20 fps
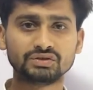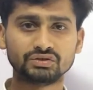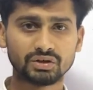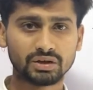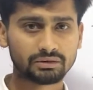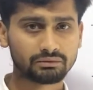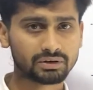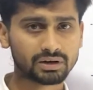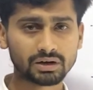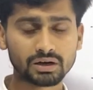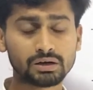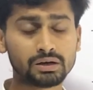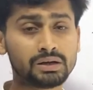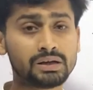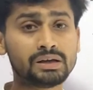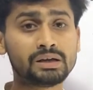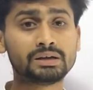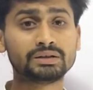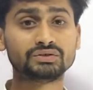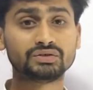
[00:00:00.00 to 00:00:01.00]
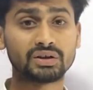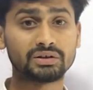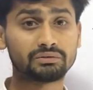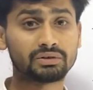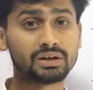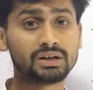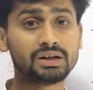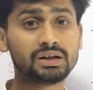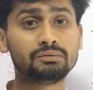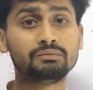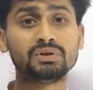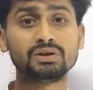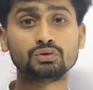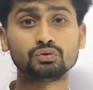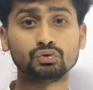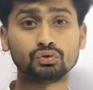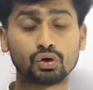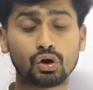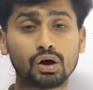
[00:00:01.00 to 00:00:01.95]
Generally we do